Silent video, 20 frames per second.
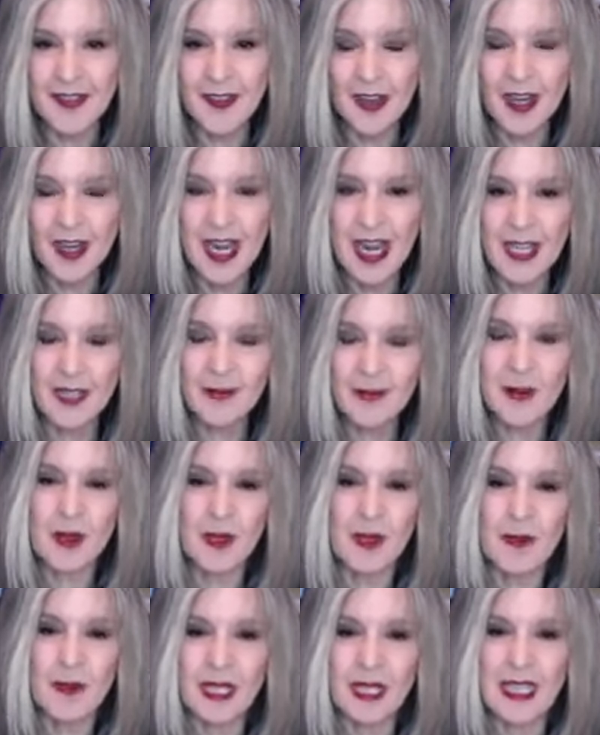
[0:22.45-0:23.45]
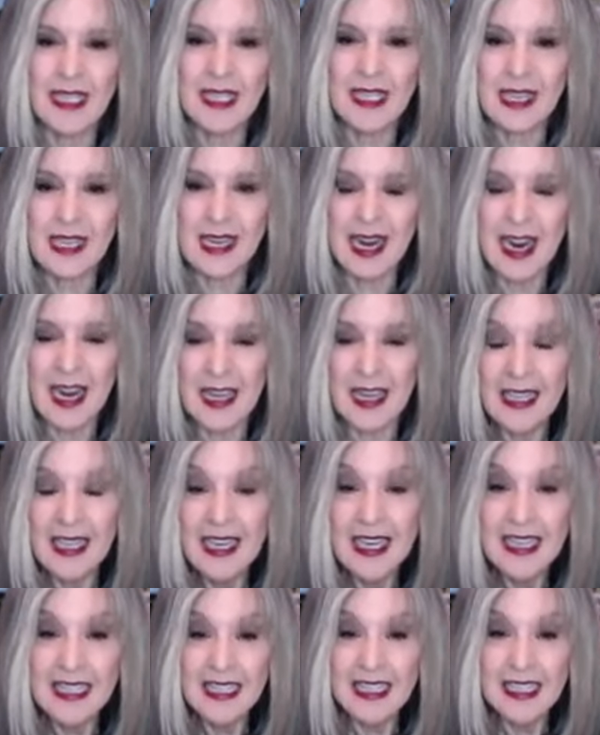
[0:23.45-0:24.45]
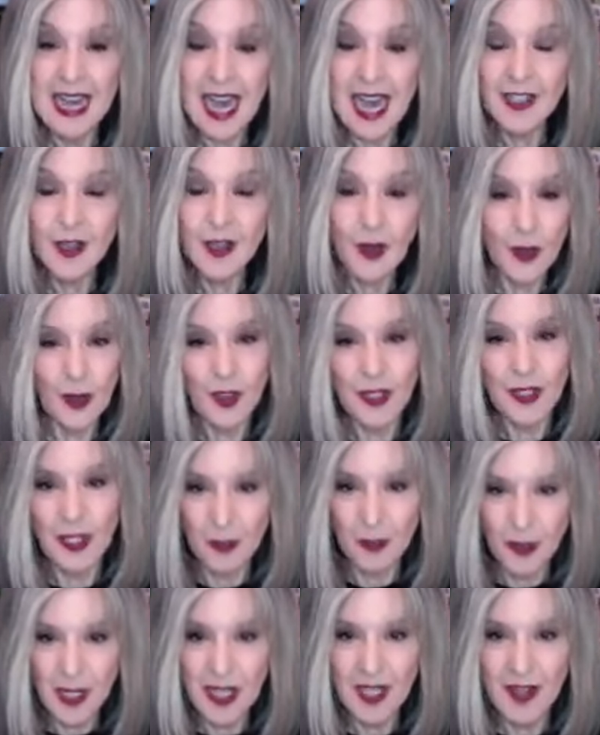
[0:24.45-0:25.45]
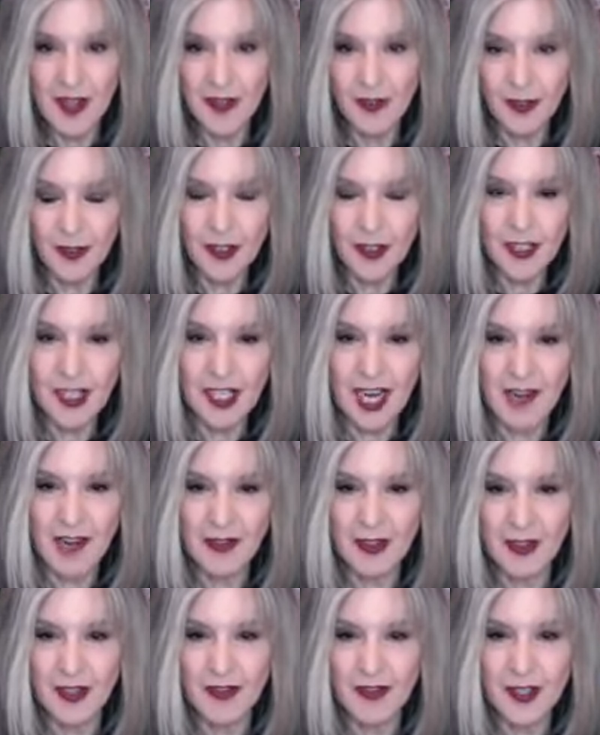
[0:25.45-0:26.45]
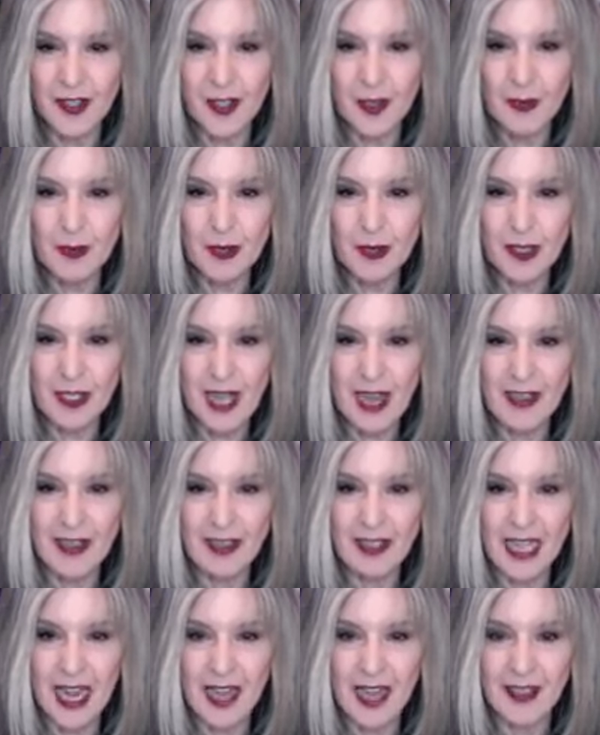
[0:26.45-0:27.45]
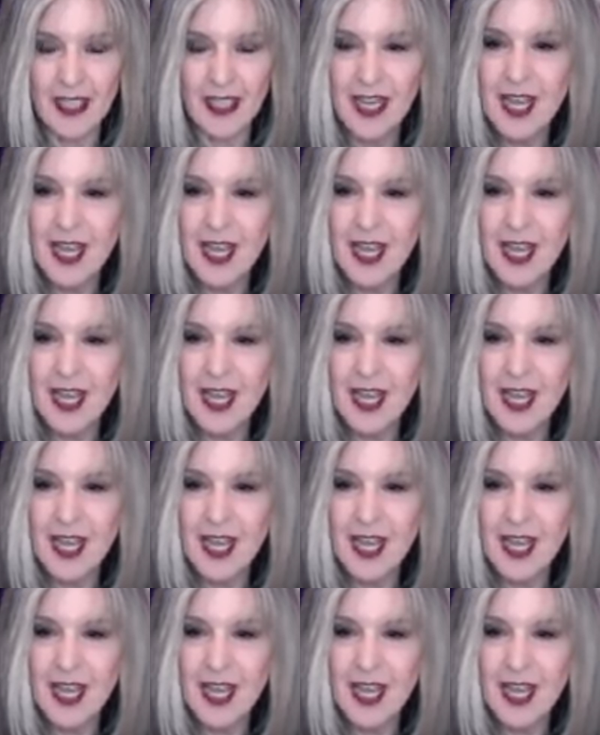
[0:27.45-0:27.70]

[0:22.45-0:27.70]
where Hannah Mary McKinnon and I not only read the first chapter of a new book out loud,